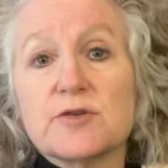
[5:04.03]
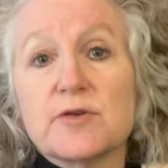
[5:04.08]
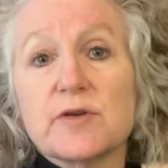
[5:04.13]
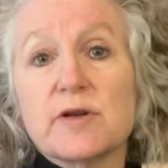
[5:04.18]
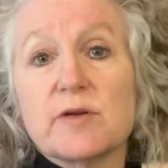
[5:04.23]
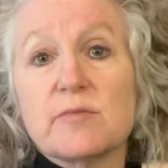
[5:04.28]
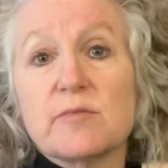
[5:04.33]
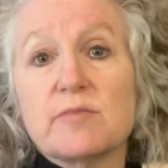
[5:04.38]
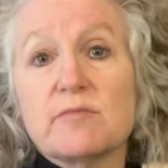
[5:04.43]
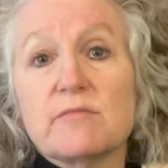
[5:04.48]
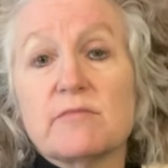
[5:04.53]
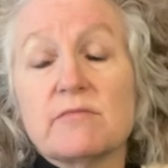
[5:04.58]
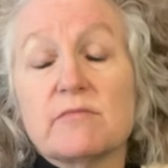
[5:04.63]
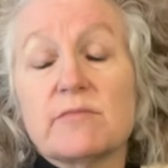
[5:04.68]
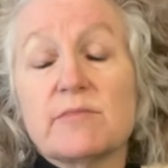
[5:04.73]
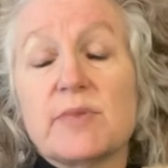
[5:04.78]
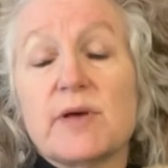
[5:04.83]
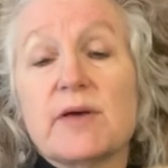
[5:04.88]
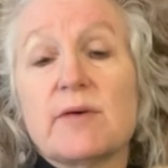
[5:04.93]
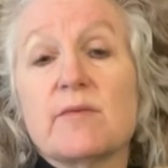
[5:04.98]
treating
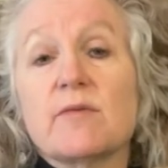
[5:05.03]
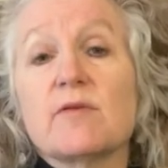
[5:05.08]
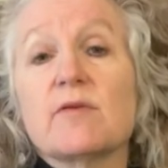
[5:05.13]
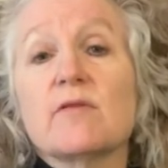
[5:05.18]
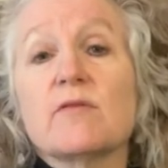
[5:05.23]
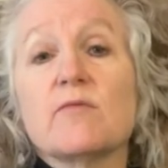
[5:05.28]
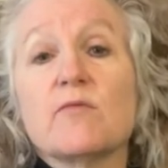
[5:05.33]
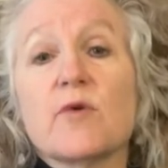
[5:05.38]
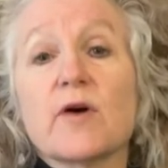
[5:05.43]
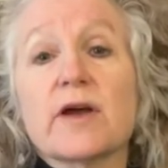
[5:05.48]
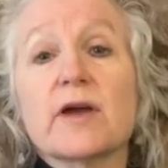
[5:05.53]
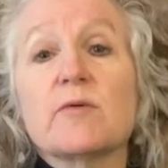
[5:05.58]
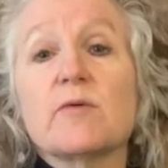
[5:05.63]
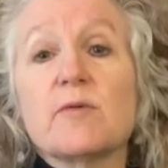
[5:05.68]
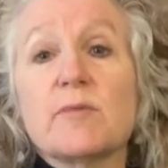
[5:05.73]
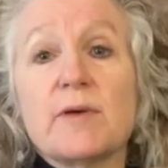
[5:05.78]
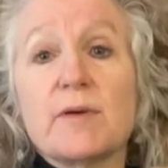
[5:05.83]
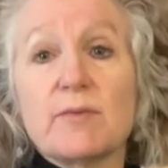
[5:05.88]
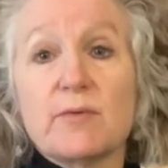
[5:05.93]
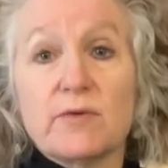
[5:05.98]
working
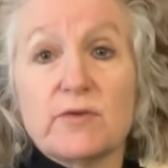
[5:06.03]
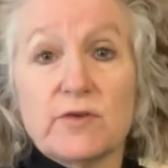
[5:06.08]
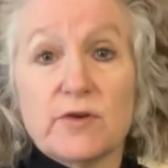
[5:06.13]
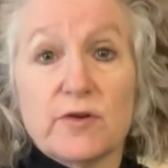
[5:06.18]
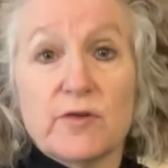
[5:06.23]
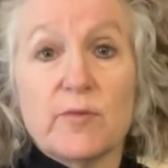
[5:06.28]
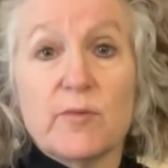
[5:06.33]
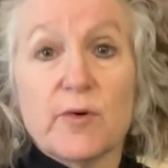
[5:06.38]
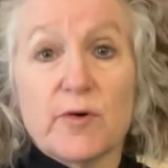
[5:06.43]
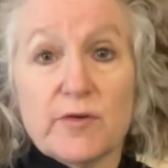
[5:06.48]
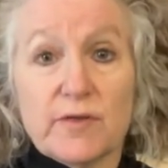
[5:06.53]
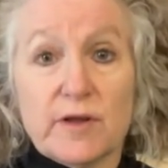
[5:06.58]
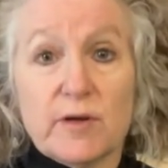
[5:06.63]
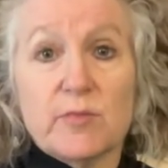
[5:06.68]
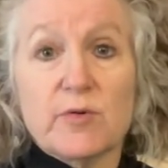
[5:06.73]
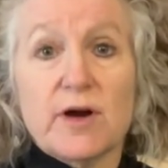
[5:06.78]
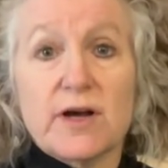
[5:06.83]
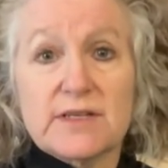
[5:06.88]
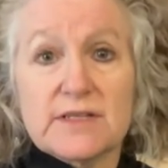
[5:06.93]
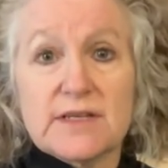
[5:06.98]
with people during the
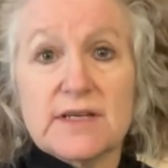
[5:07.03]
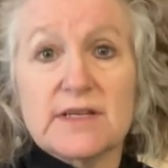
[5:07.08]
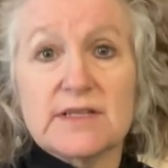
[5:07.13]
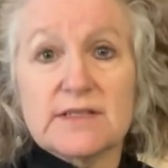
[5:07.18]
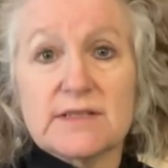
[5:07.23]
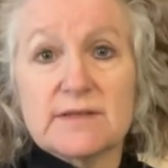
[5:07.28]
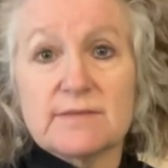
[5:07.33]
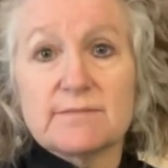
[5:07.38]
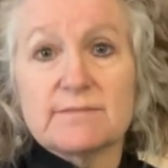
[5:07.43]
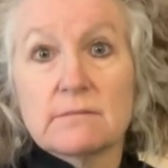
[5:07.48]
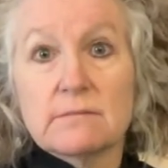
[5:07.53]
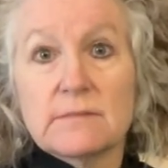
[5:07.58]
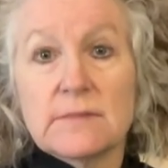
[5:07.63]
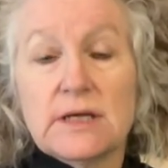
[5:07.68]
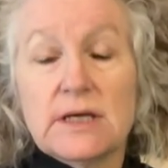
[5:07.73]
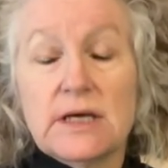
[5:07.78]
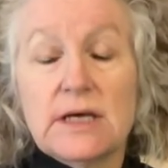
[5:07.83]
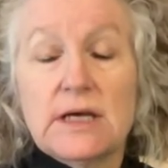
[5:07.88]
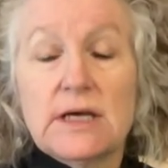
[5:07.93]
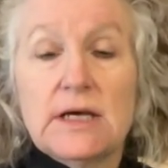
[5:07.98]
birthing process.
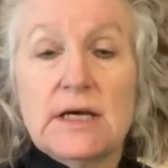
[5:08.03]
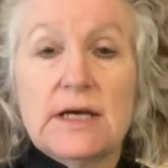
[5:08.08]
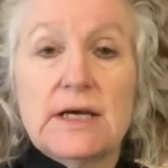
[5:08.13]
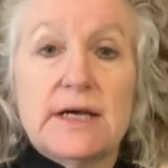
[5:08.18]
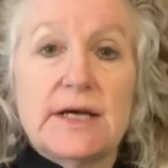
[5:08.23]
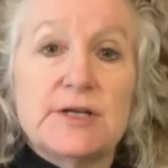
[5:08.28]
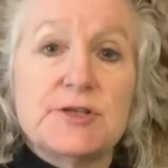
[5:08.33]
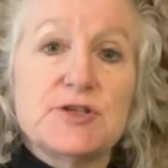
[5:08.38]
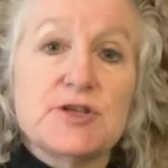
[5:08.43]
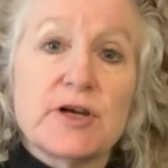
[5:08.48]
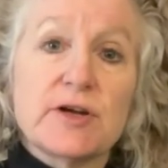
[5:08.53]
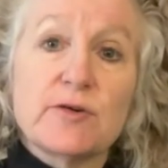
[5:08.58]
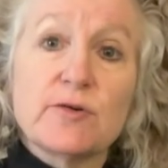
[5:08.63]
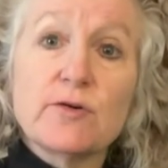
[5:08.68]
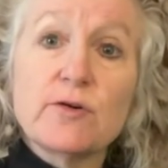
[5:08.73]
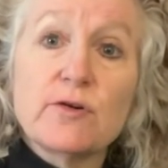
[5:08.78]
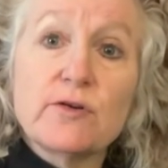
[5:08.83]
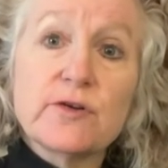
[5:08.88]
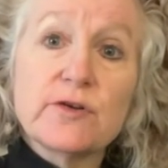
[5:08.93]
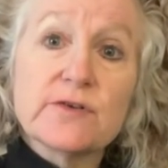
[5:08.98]
In
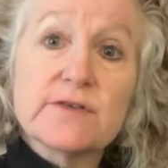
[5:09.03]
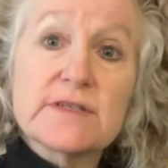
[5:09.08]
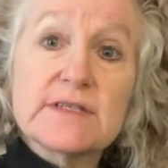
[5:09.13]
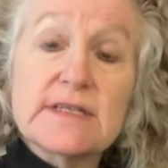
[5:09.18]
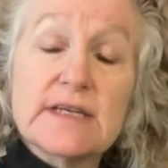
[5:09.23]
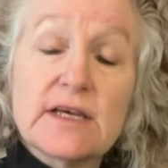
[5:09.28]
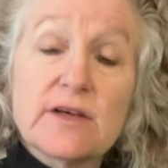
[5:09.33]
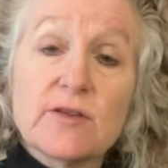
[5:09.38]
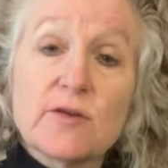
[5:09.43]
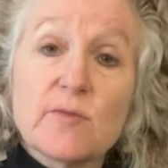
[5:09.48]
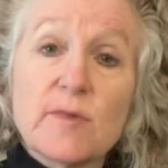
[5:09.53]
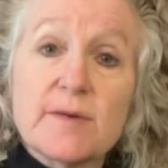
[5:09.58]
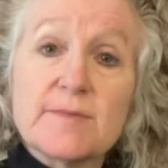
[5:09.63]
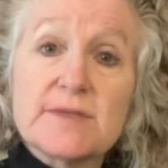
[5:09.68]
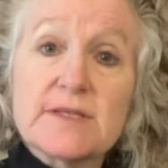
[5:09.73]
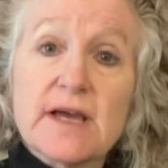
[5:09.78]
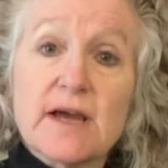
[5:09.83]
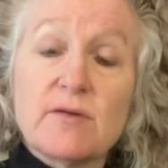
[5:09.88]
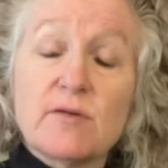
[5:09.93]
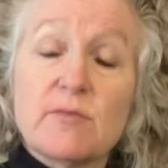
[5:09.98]
general, you'll see on the
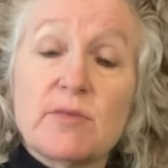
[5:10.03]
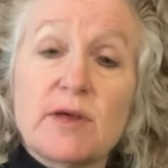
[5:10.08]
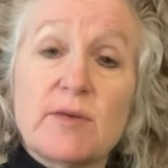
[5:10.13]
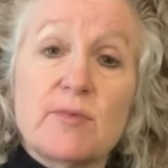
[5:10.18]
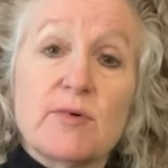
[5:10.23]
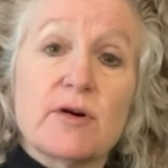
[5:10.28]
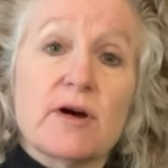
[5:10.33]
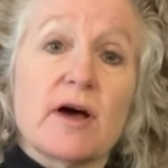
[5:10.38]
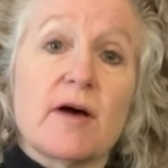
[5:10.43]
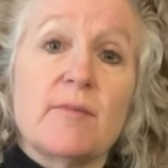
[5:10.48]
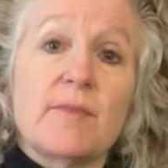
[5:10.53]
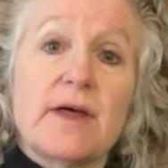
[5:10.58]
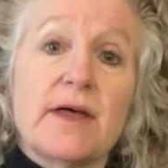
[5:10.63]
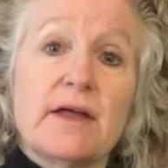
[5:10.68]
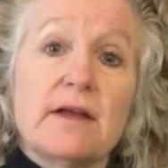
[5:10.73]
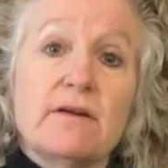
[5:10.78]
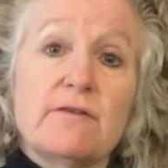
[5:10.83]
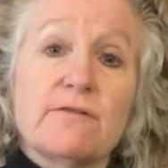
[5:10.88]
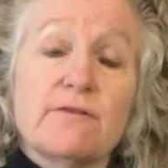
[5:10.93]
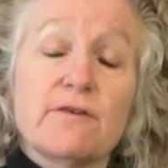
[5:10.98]
website when people come
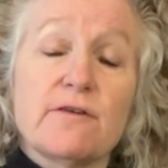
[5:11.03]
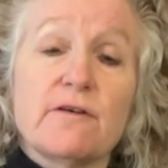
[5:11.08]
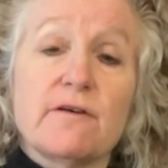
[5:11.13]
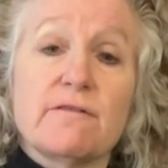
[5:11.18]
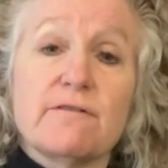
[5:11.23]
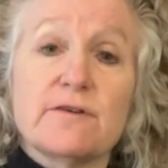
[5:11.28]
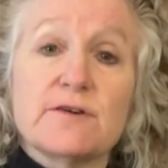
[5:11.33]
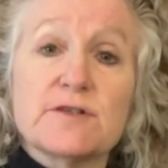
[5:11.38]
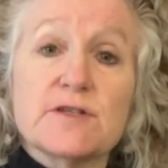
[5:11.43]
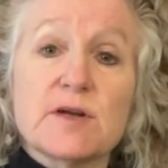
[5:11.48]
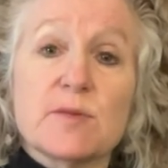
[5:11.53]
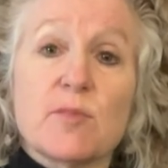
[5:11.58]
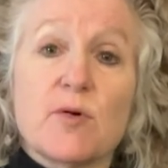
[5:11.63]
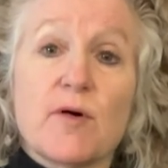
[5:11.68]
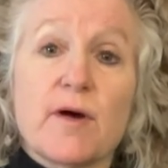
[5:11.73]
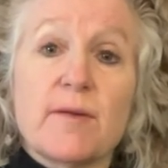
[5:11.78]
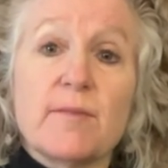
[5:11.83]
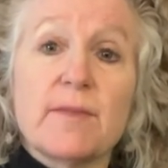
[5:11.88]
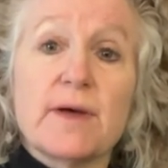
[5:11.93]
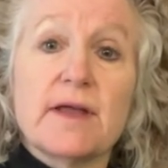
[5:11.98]
in for the first
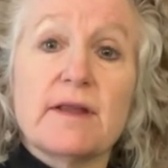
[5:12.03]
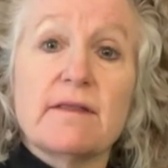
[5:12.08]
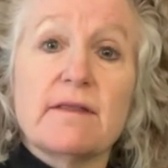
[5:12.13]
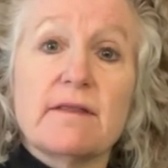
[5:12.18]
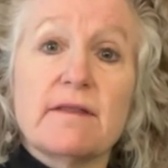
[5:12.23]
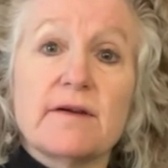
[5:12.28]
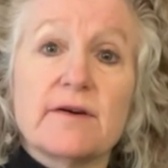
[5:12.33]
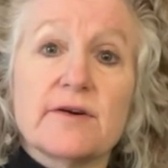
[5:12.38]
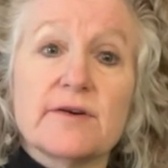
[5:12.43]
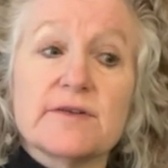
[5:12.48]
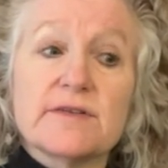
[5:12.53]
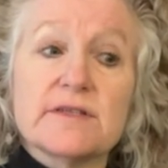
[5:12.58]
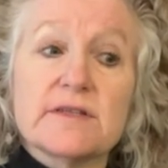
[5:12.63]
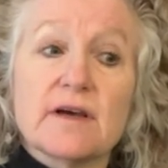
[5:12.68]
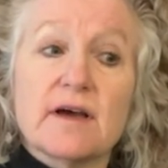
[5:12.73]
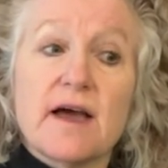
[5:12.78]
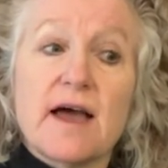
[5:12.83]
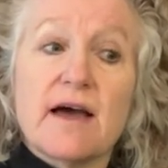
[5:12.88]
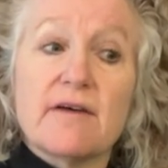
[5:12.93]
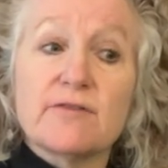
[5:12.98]
appointment, there's uh,
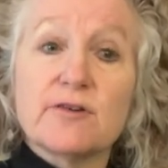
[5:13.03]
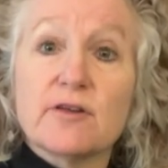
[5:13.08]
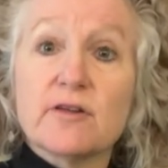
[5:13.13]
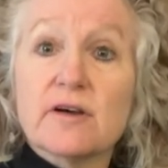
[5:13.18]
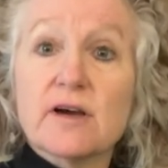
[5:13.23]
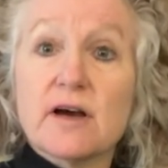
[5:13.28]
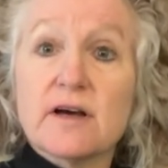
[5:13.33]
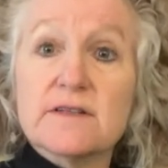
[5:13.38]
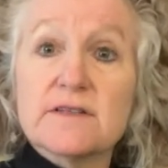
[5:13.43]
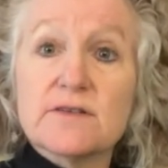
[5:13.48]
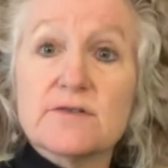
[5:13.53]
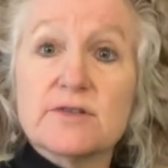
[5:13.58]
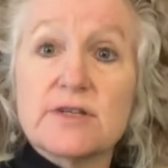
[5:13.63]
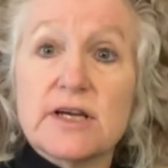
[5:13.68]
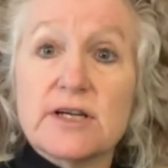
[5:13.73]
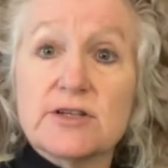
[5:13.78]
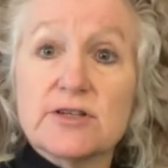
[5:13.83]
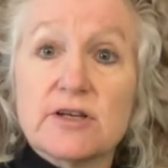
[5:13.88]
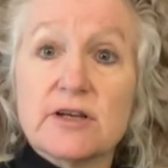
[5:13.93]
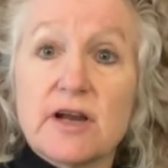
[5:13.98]
after the
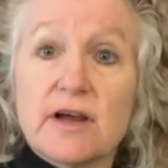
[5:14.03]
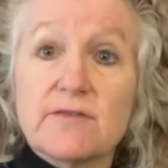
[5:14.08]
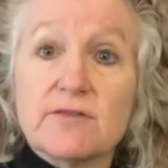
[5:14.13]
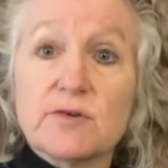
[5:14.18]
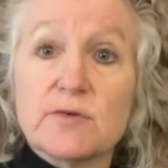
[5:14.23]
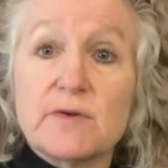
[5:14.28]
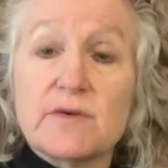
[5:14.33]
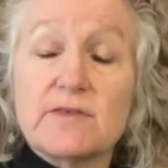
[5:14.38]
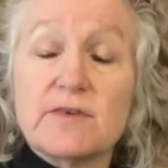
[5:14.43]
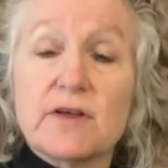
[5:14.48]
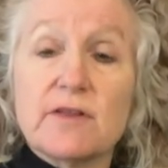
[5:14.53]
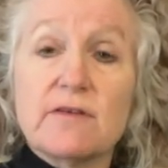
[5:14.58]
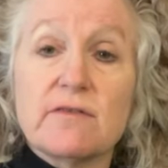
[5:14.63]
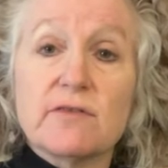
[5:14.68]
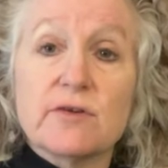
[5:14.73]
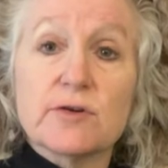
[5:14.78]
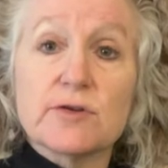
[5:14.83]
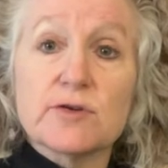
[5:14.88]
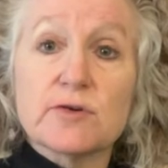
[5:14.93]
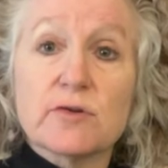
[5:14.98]
consultation, after we've done the
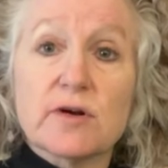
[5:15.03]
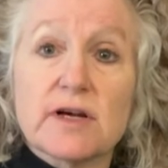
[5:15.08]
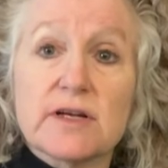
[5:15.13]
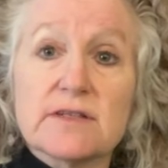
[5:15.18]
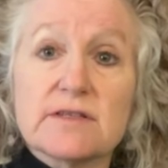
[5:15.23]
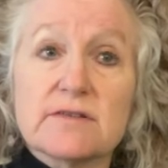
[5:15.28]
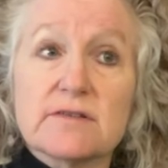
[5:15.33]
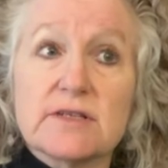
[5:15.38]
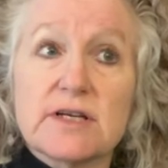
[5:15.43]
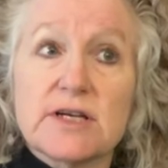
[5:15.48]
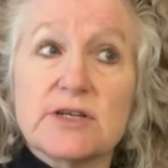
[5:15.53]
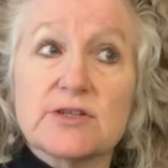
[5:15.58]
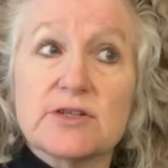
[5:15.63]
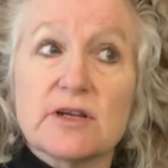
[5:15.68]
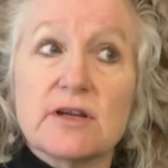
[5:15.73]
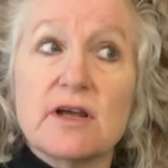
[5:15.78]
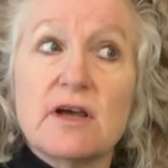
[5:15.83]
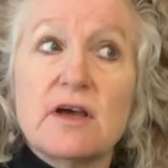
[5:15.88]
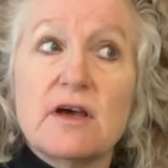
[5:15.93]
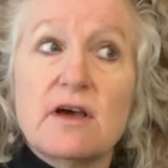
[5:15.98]
virtual consultation,